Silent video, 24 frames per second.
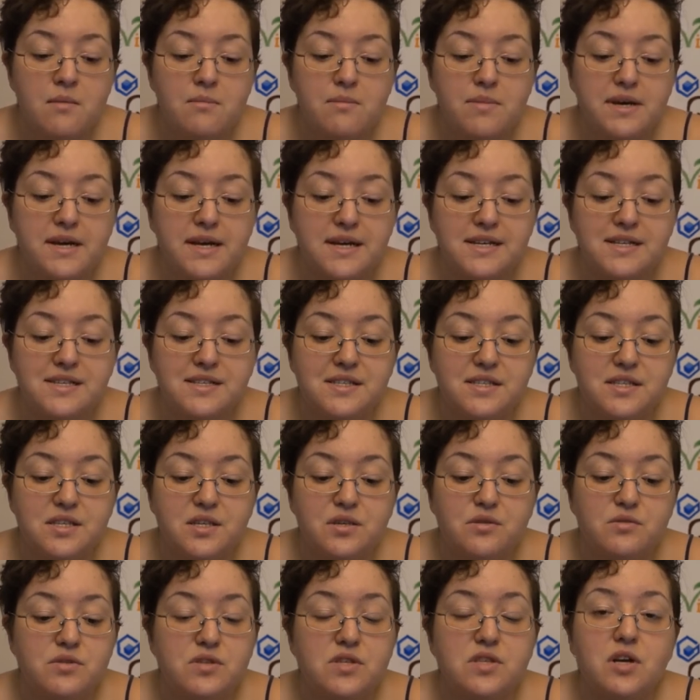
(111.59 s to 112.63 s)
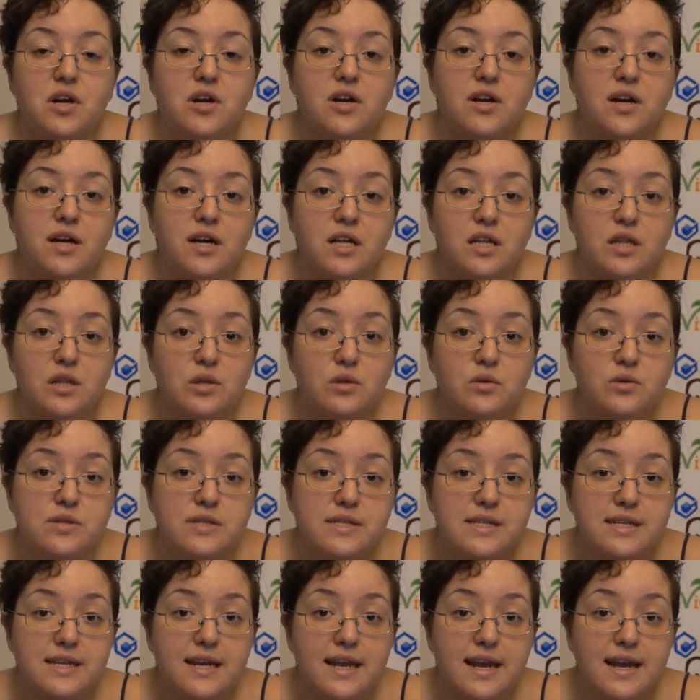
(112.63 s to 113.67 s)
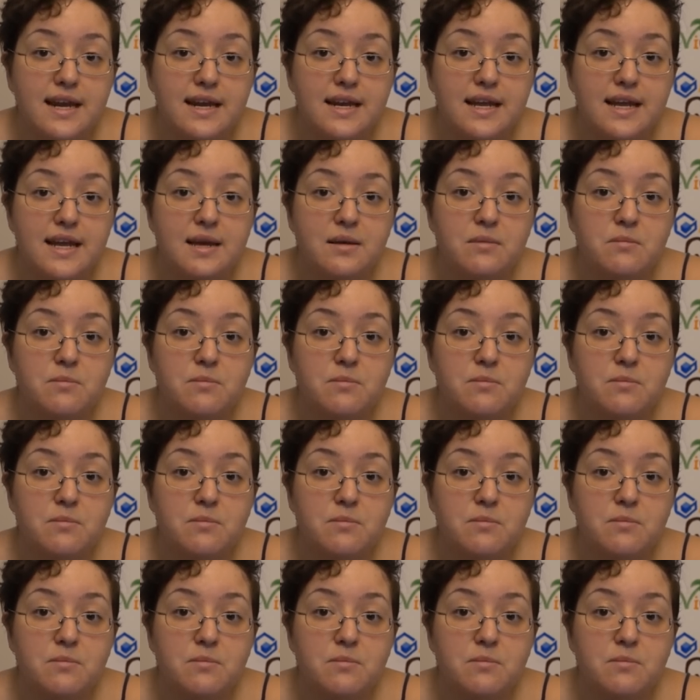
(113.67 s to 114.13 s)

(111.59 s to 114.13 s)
because you start hallucinating